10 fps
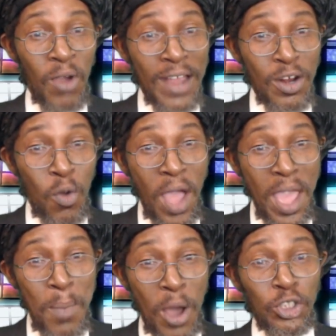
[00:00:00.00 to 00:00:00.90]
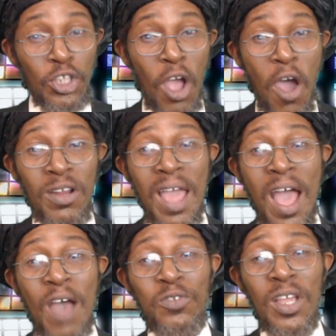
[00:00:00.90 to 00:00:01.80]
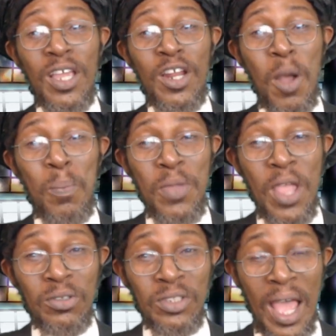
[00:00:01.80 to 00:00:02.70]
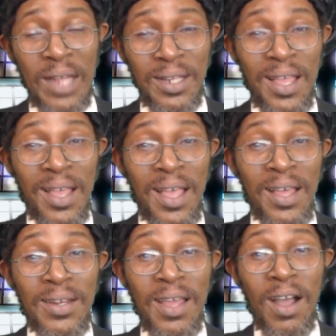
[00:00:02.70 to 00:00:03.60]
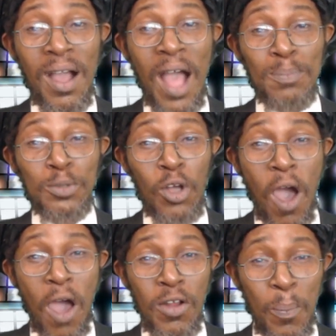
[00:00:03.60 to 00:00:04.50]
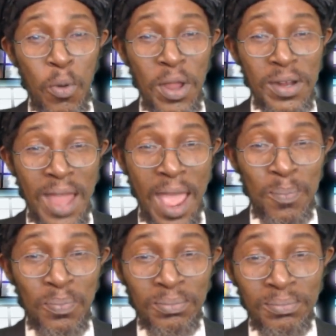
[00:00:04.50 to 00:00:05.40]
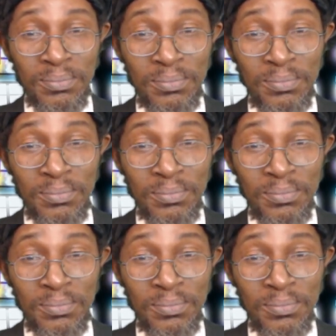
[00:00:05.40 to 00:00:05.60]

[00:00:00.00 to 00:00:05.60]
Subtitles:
right away, but shortly after, it appears that the cops caught up with them.